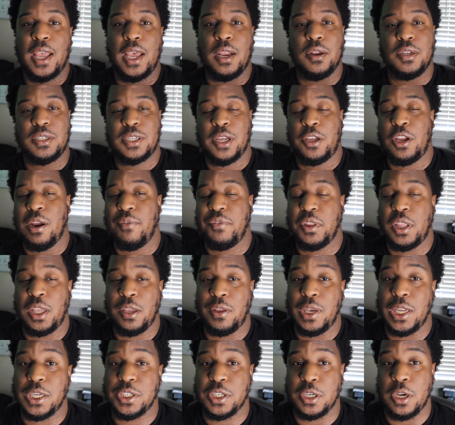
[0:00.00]
It'll tell you
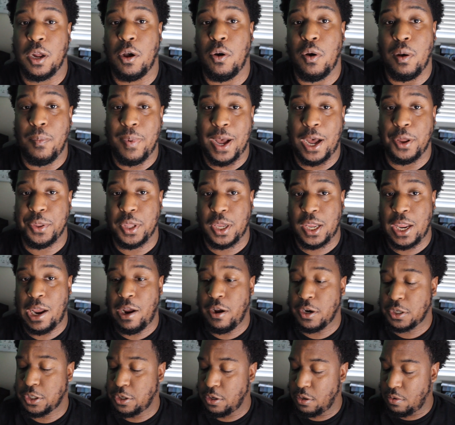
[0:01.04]
everything you need to know about the
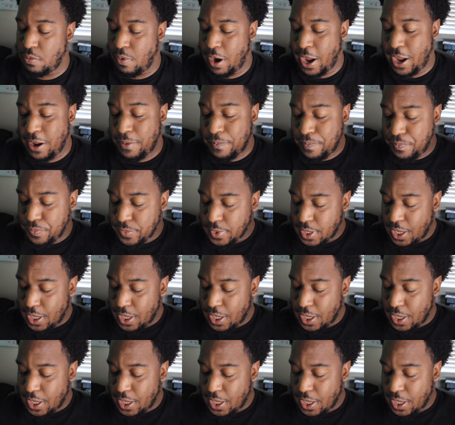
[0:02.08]
character, right?